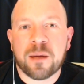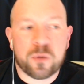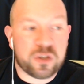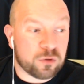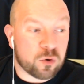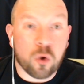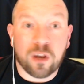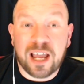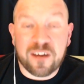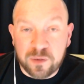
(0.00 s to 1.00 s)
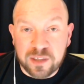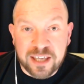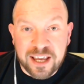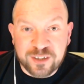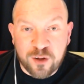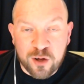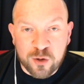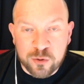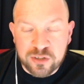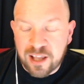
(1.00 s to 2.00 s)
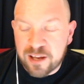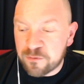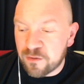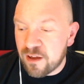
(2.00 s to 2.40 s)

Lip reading: which will go live when the Kickstarter goes live.